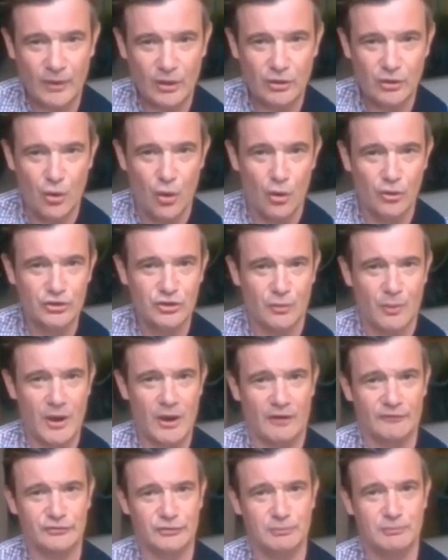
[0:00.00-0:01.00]
chords quite
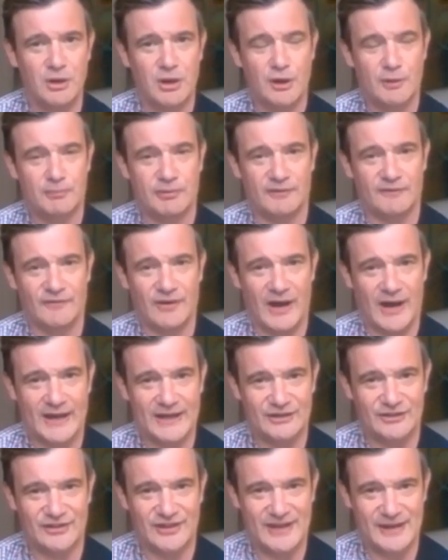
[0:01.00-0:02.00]
often
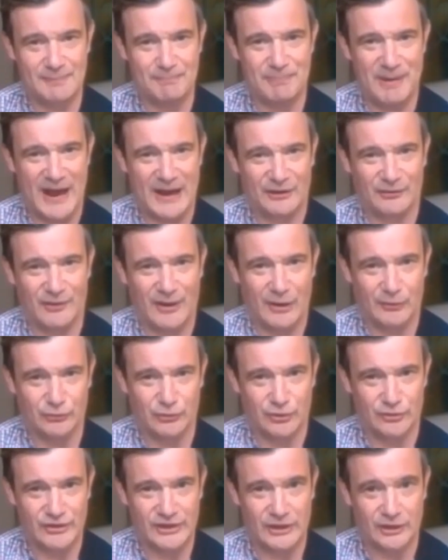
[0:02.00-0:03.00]
provide the background
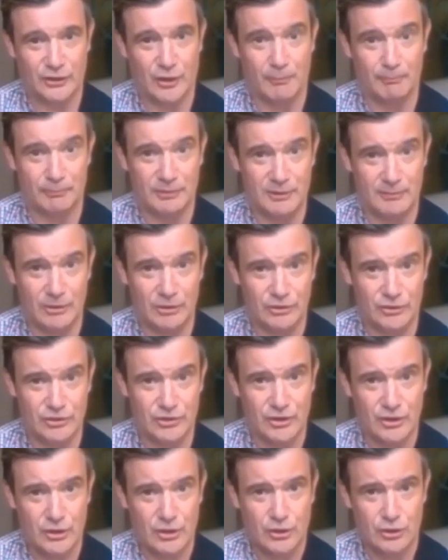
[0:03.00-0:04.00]
or the accompaniment